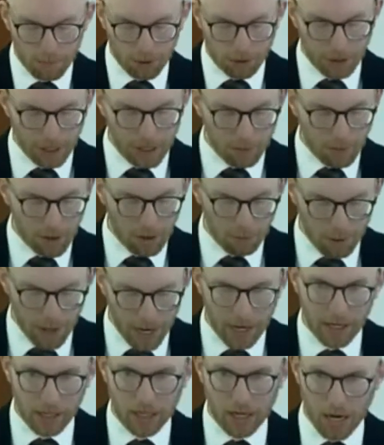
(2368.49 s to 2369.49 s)
But think about
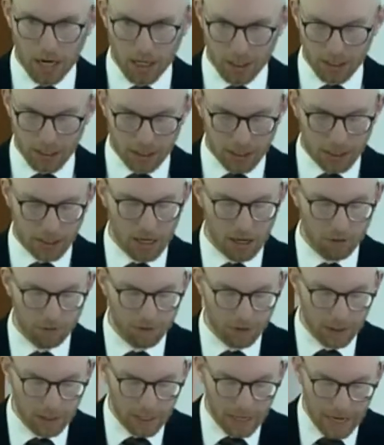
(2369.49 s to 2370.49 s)
Pentecost
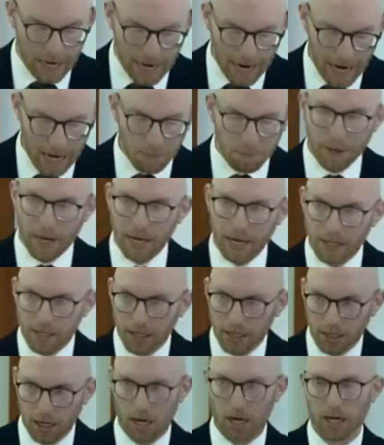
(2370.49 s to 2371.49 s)
itself. At
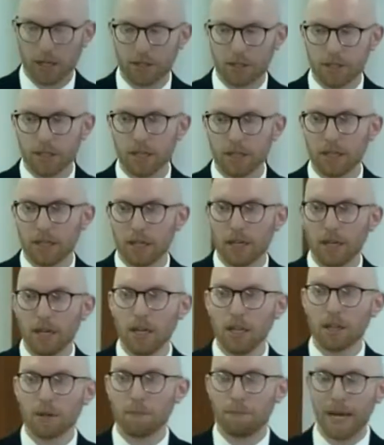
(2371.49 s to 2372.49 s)
Pentecost,
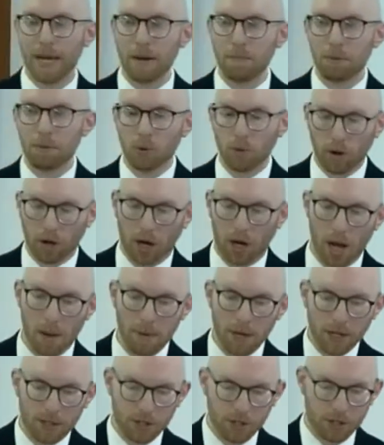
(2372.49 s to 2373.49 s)
the people were
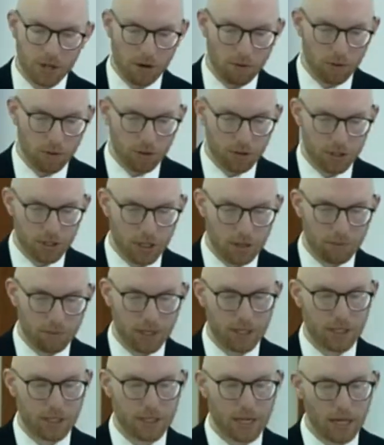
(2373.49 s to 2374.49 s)
coming to
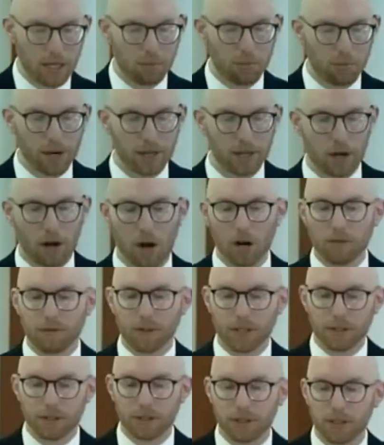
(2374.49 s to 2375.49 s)
Jerusalem to celebrate the
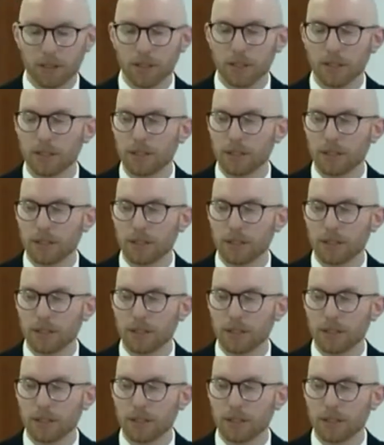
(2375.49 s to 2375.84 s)
harvest.